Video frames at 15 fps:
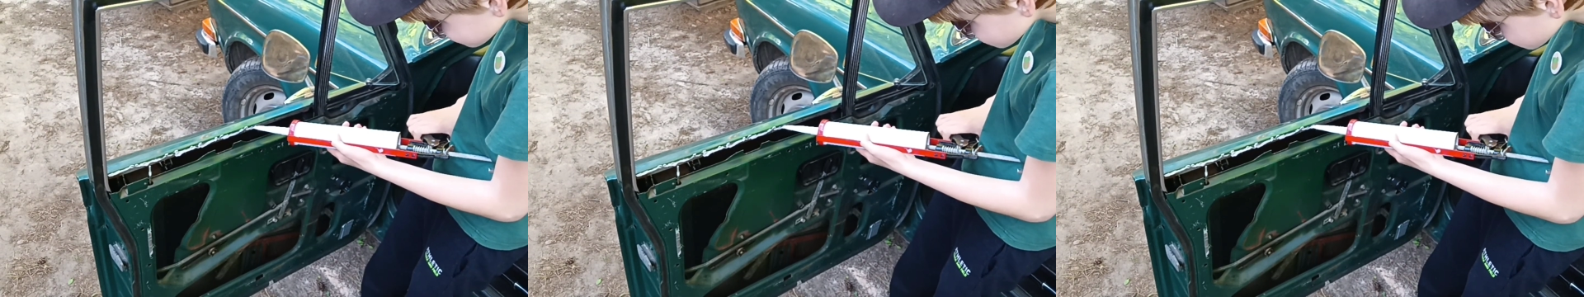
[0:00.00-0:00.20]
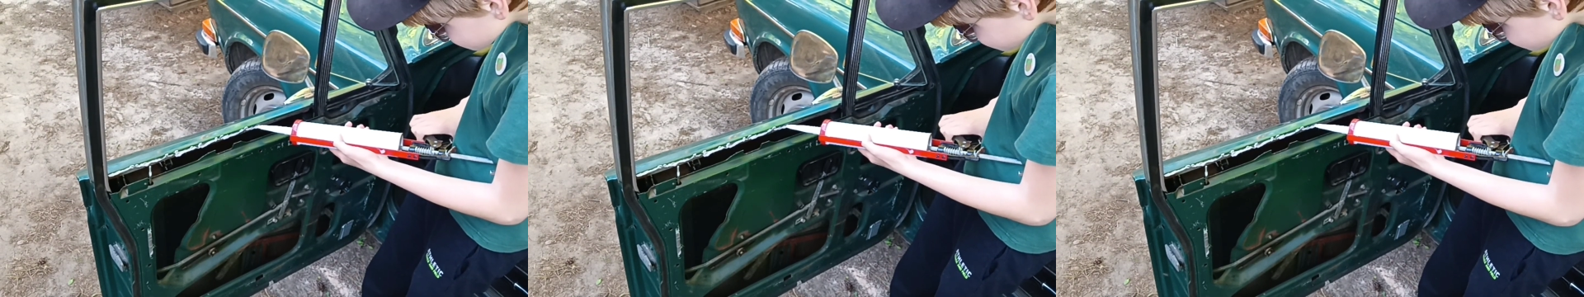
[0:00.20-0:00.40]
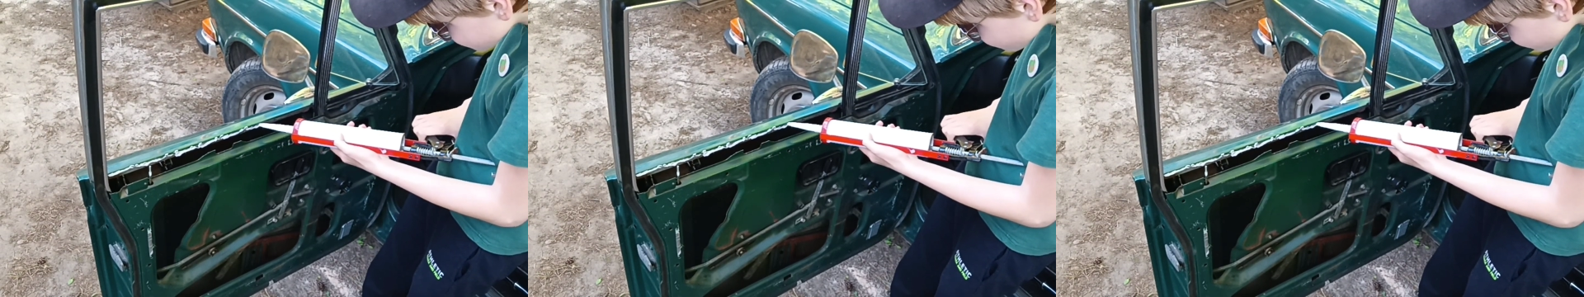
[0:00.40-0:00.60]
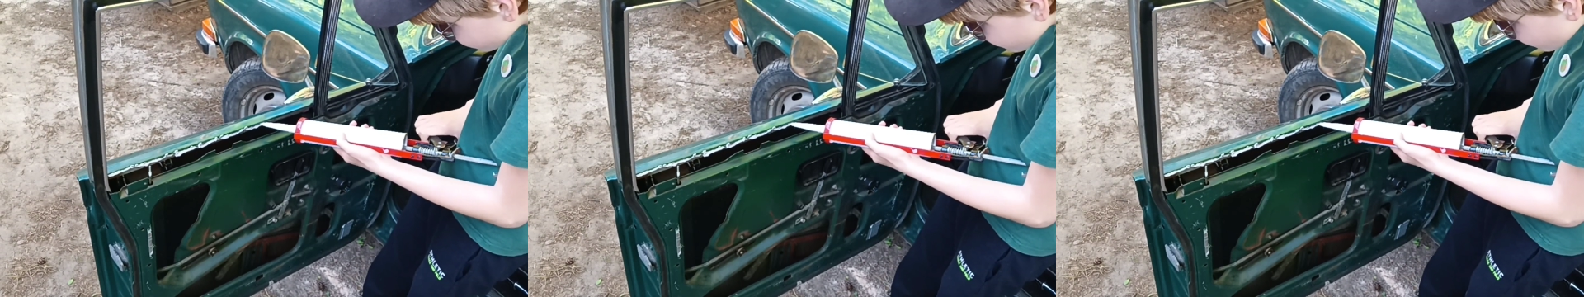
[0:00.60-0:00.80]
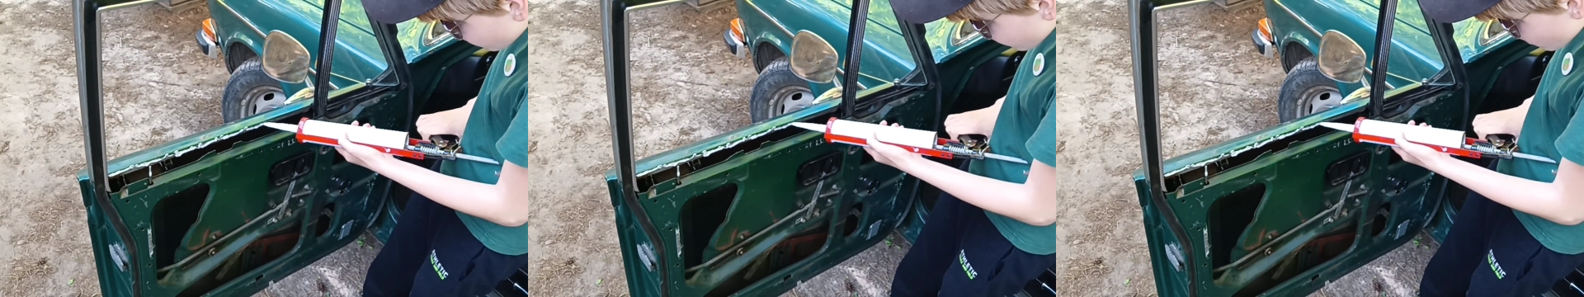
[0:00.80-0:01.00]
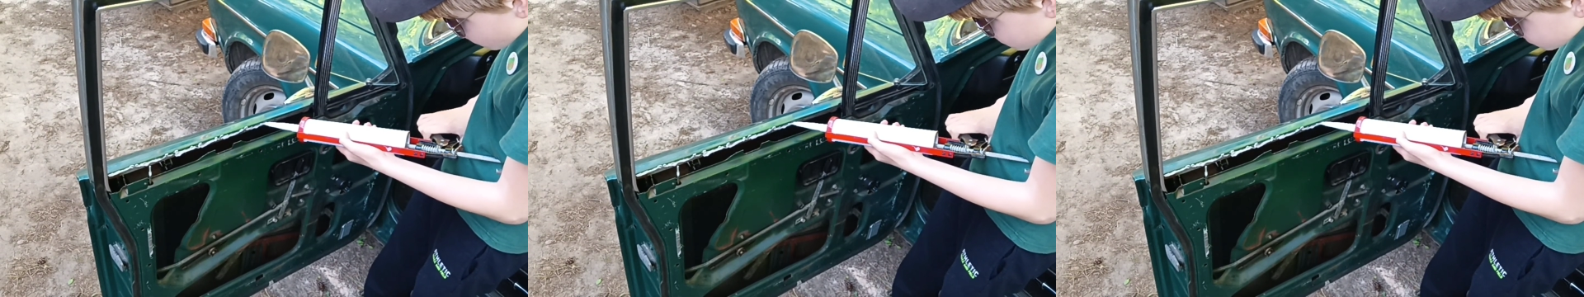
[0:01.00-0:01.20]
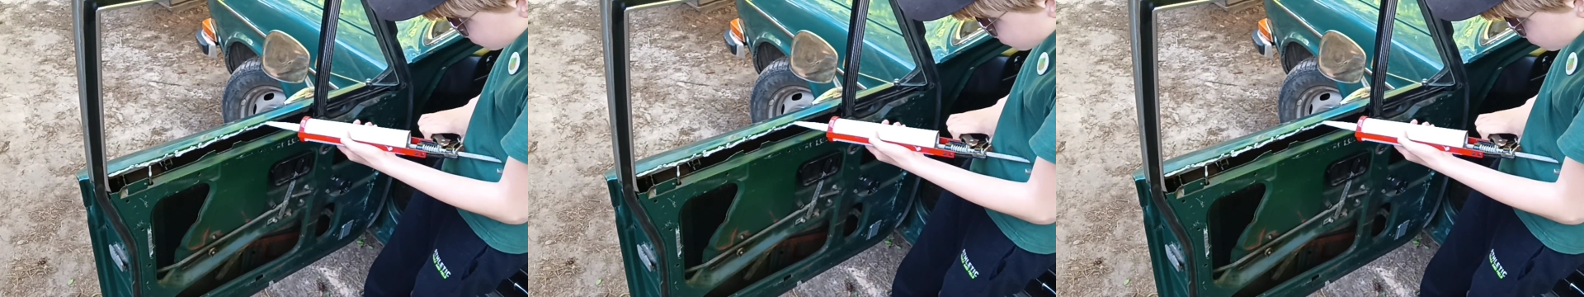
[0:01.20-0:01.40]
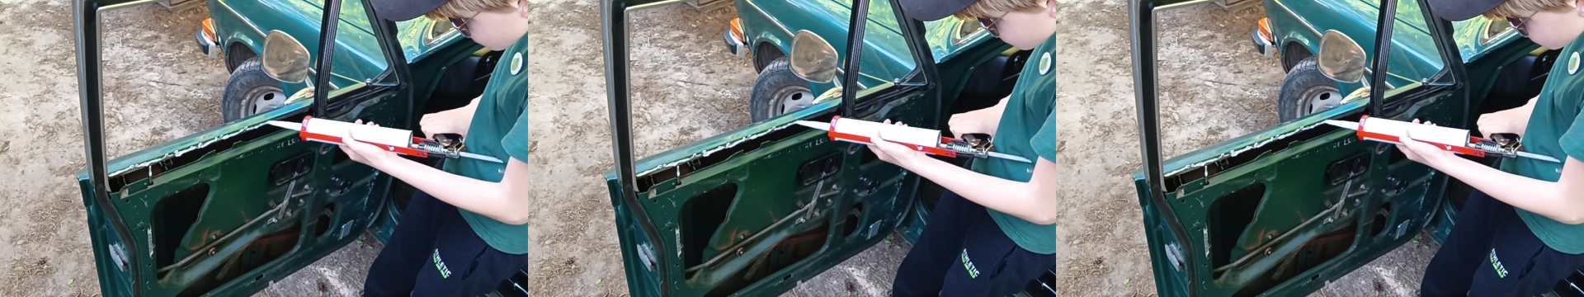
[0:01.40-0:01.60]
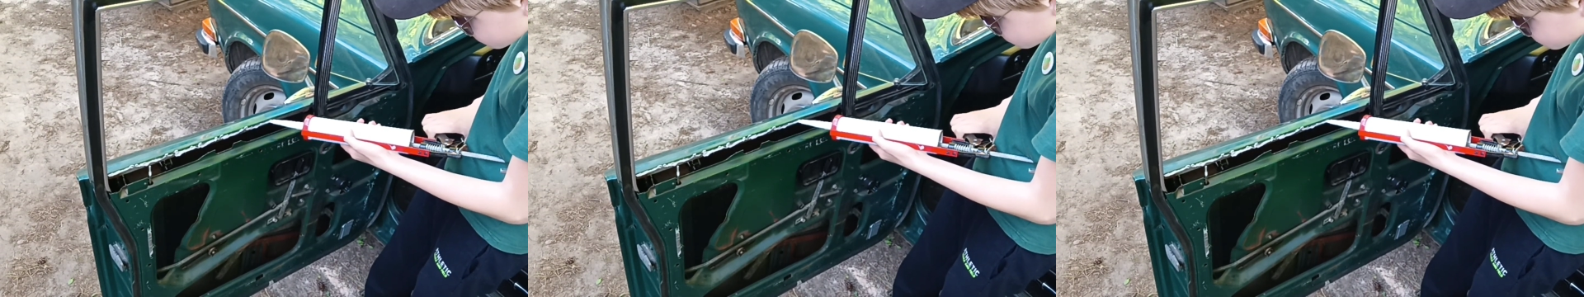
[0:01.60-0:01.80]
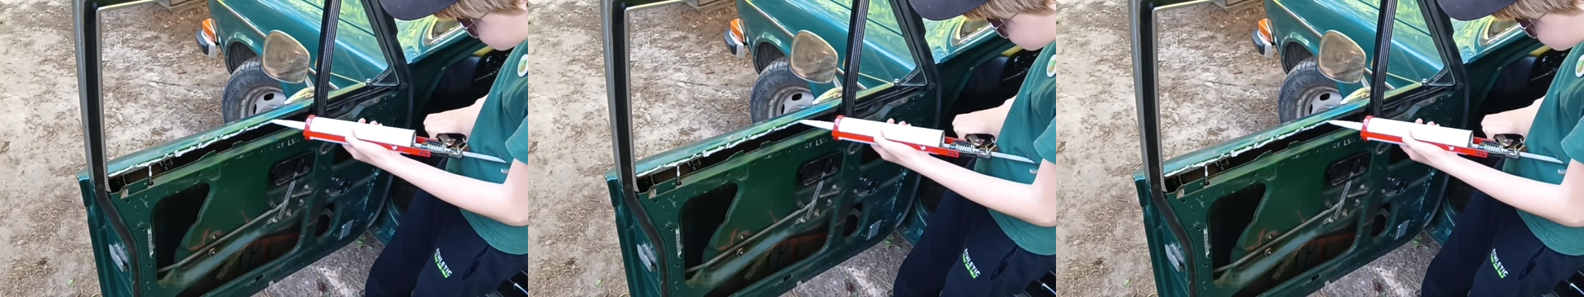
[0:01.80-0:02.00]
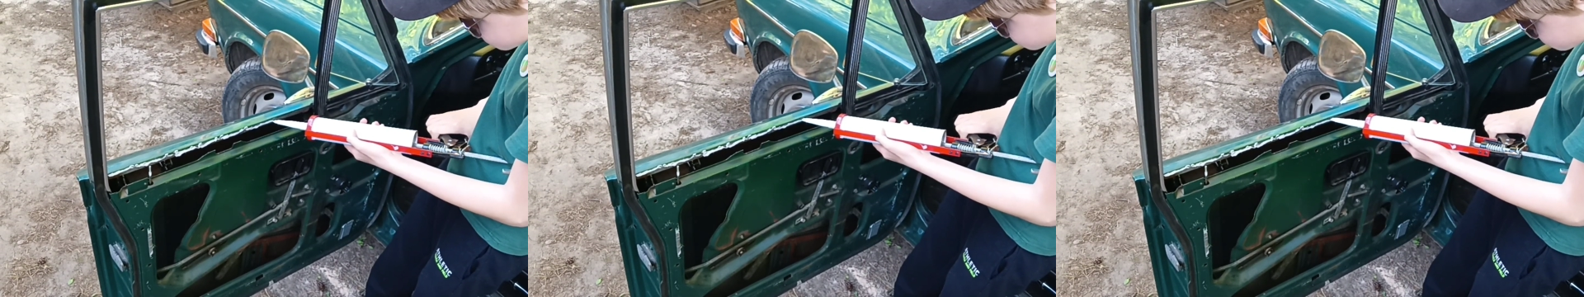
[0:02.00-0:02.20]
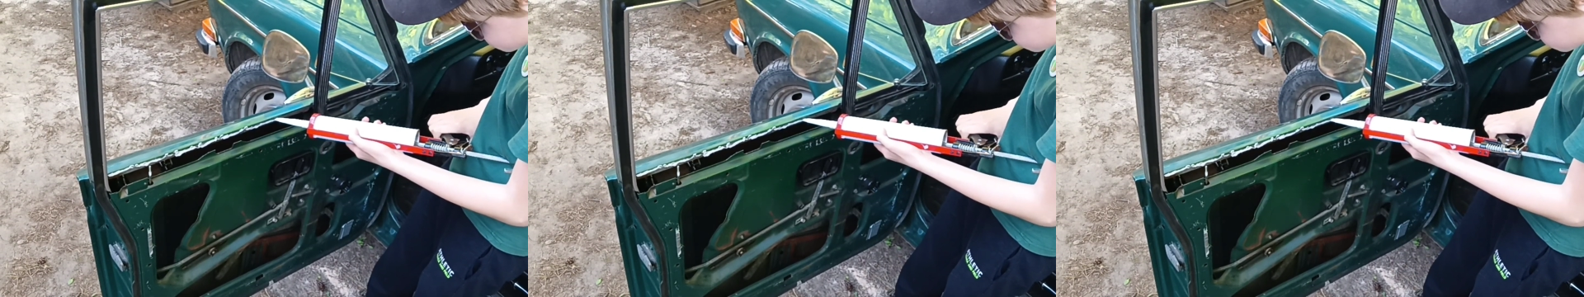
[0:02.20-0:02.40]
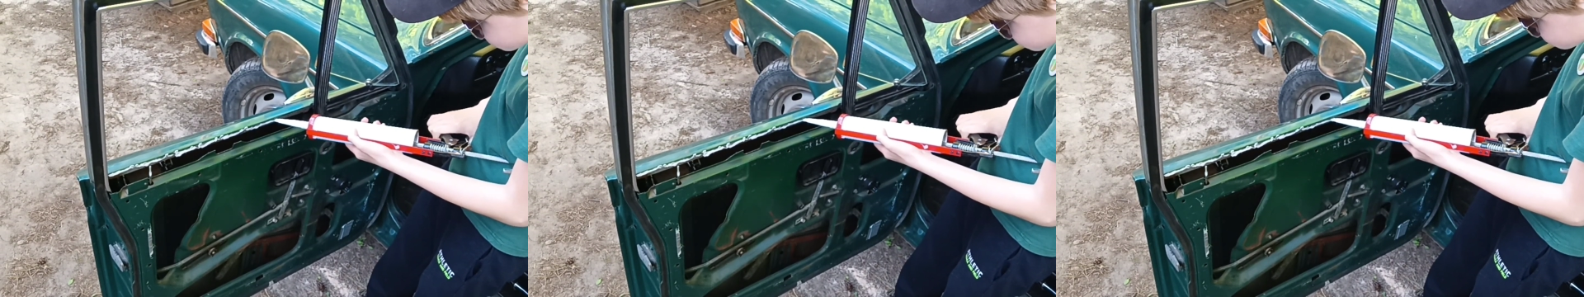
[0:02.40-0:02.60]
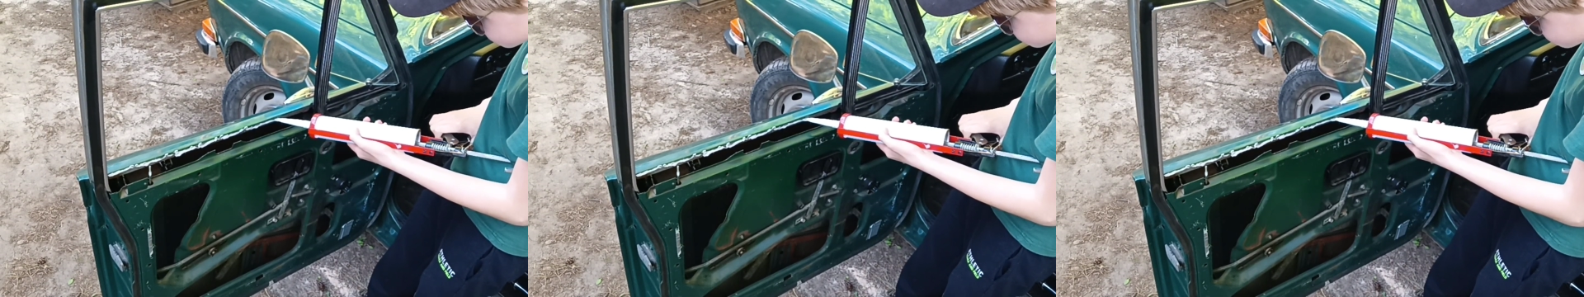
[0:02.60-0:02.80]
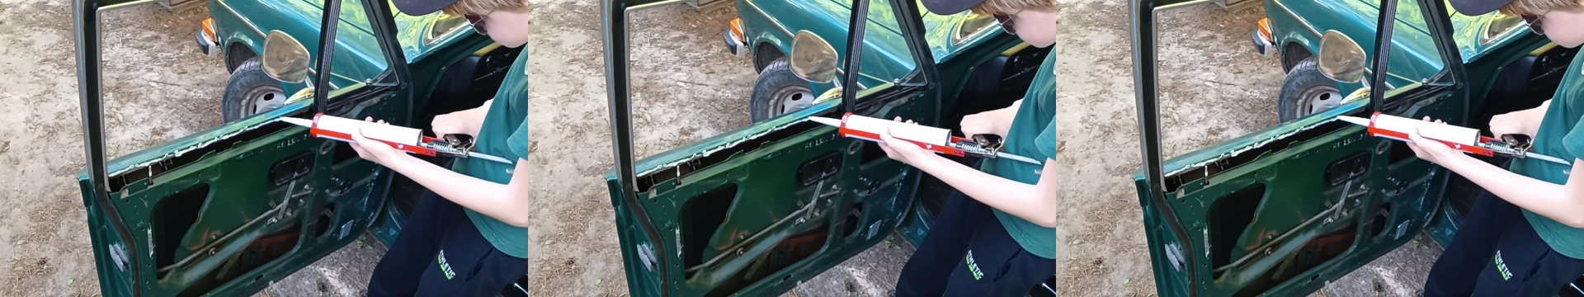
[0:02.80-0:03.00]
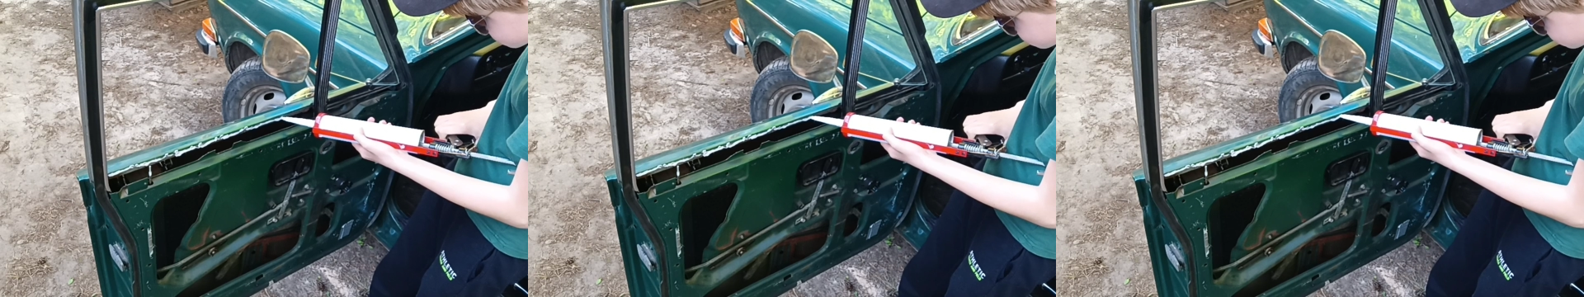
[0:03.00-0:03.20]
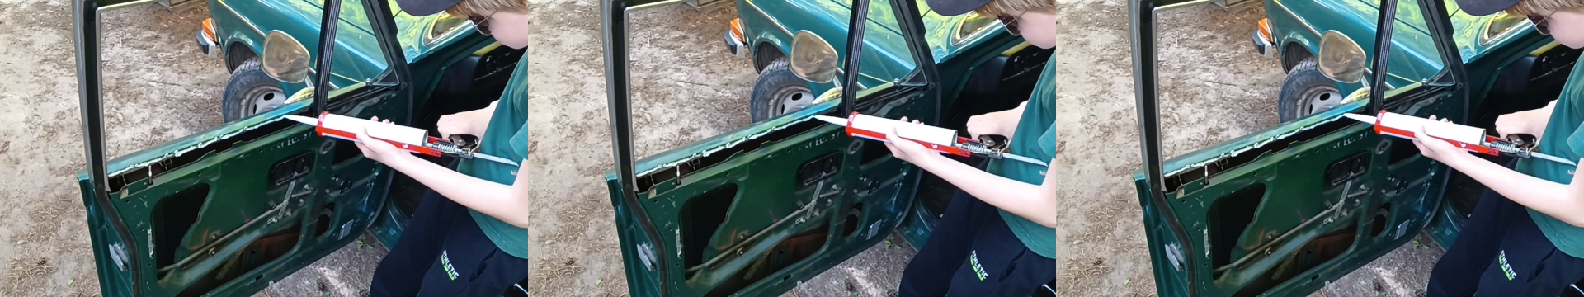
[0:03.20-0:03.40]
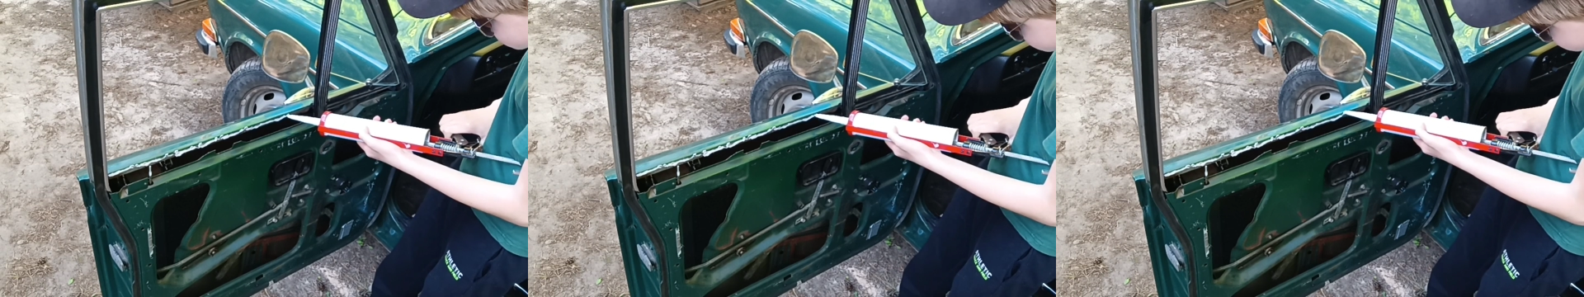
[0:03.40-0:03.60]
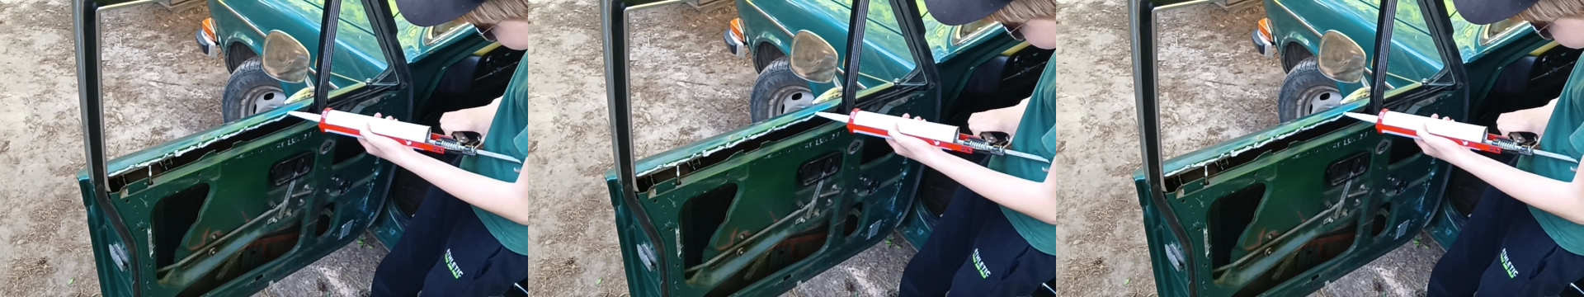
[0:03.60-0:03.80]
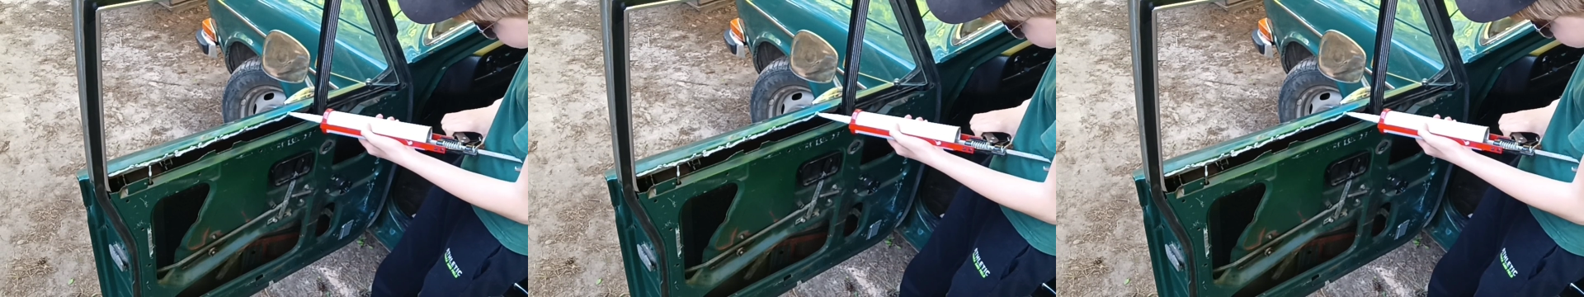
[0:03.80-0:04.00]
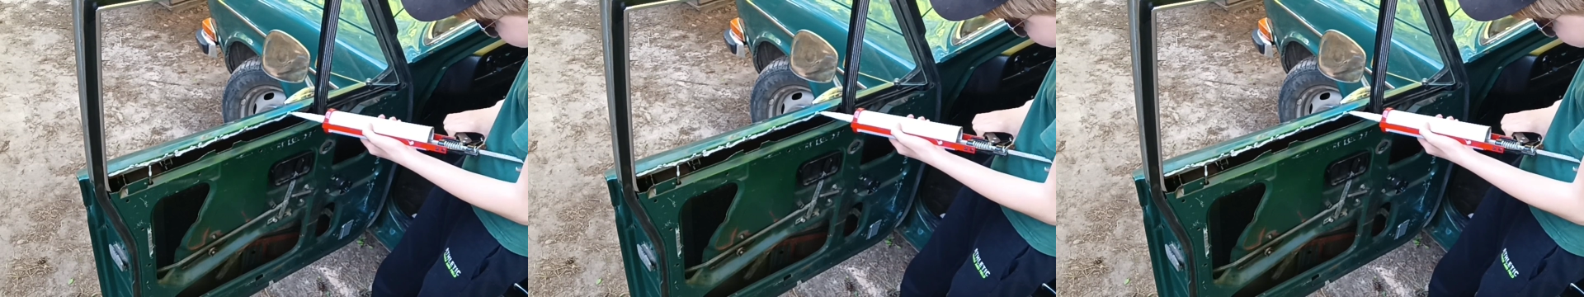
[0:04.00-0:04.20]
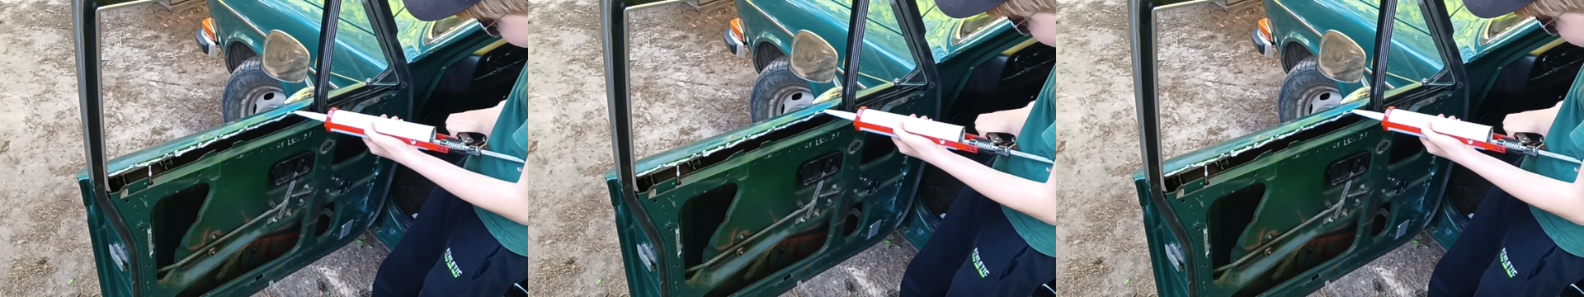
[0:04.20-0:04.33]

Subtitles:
[unreadable: no face in view]